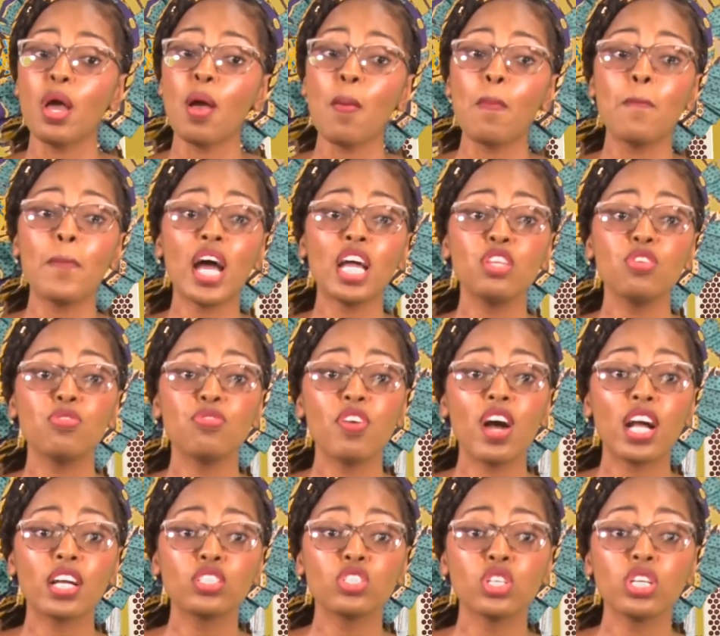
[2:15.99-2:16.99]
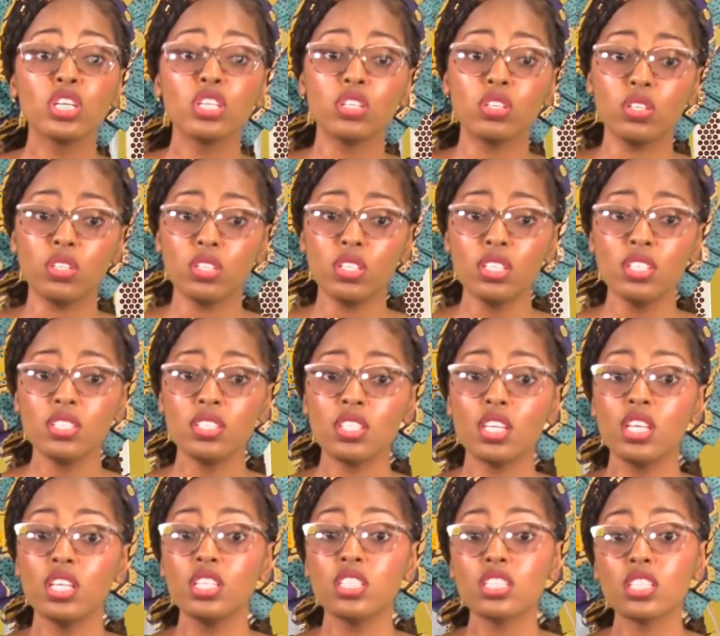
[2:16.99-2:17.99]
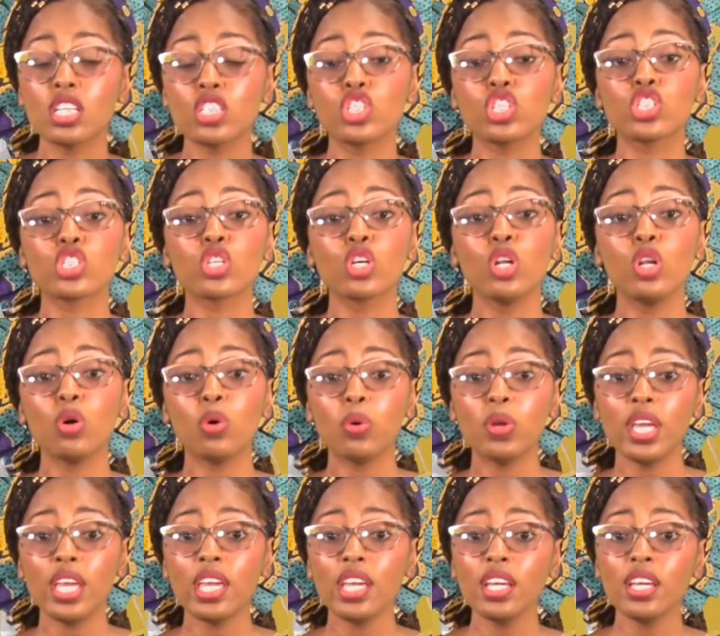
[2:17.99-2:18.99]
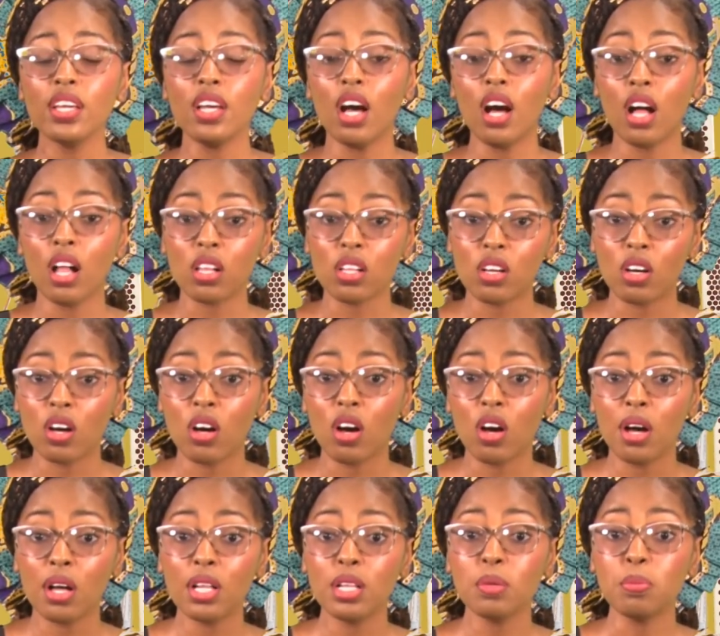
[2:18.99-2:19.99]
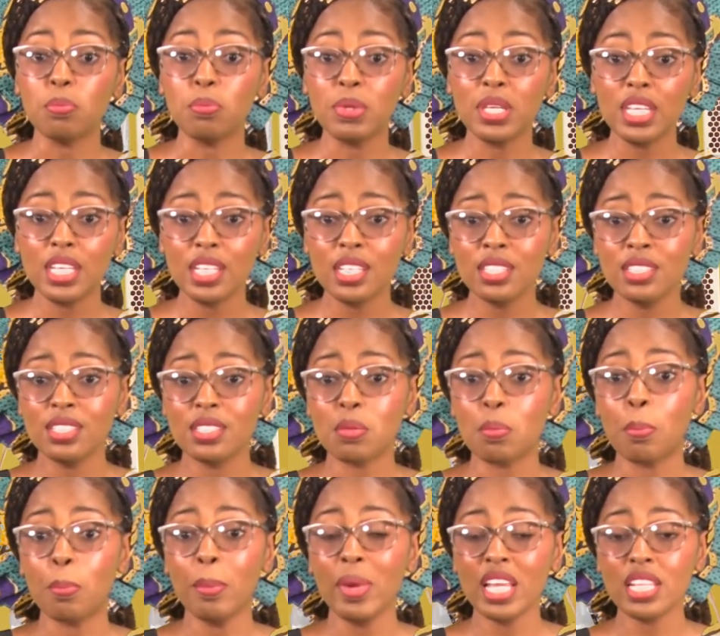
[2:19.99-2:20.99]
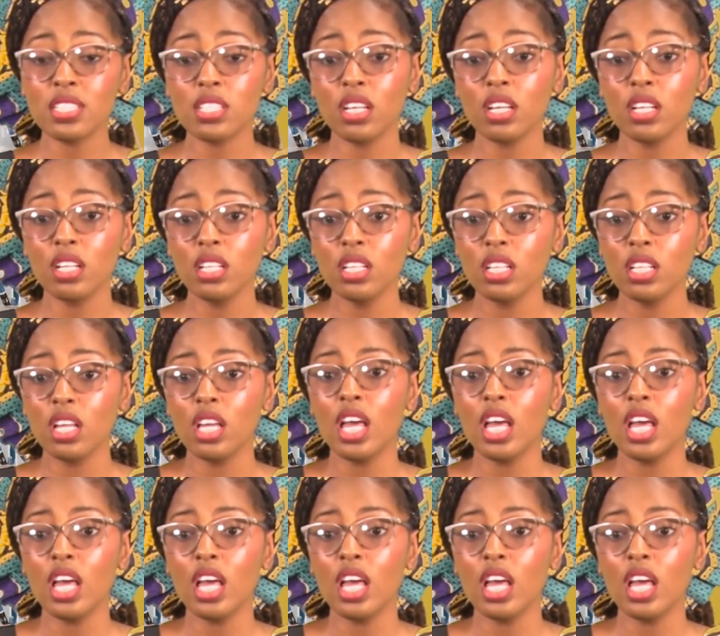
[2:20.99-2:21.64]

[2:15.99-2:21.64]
Manufactured goods such as clothing, alcohol, beads, metal,